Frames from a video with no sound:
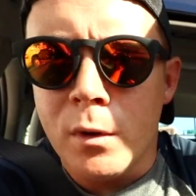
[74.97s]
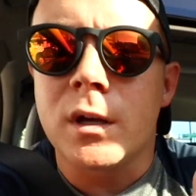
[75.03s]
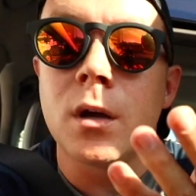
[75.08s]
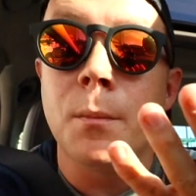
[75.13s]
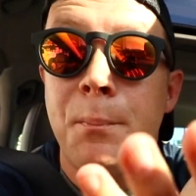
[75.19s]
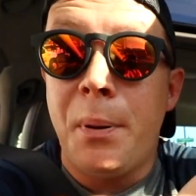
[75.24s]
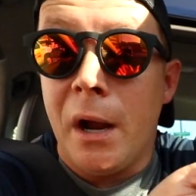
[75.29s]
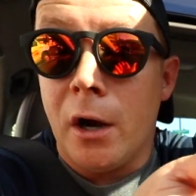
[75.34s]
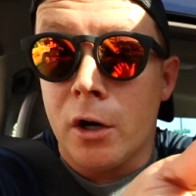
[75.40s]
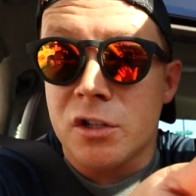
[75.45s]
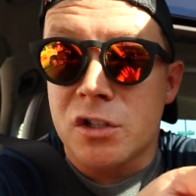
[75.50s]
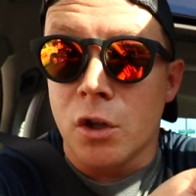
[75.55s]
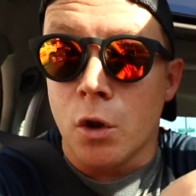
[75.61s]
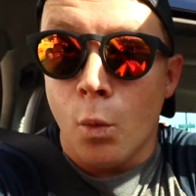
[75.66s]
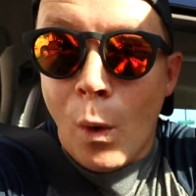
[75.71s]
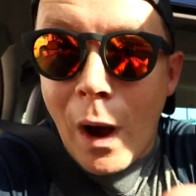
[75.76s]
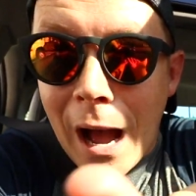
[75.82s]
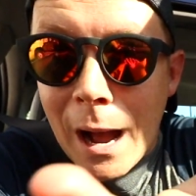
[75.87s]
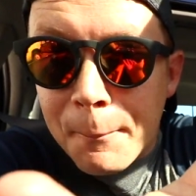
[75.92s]
We compared it to
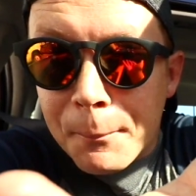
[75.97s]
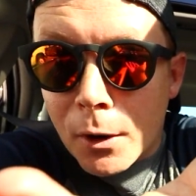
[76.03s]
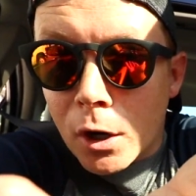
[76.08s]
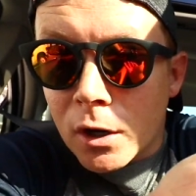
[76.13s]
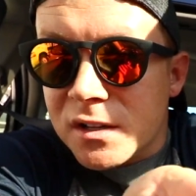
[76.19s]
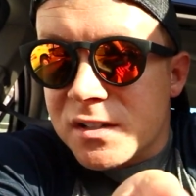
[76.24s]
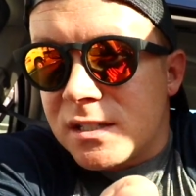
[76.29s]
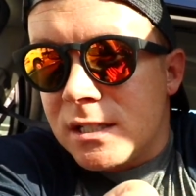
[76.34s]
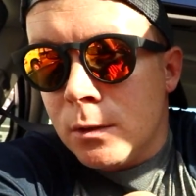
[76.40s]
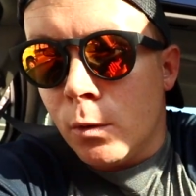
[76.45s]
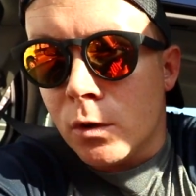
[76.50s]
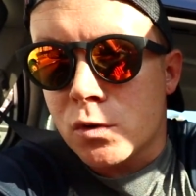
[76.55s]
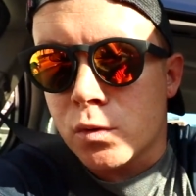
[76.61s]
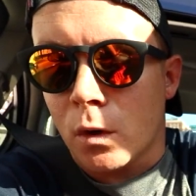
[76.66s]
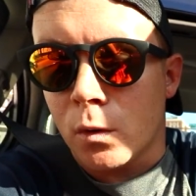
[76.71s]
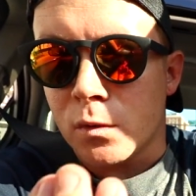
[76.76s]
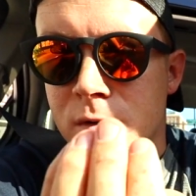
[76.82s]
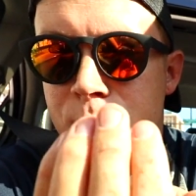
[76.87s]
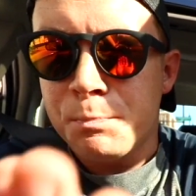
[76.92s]
the Whopper to see which
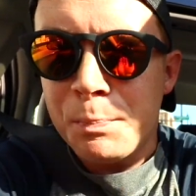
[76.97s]
one was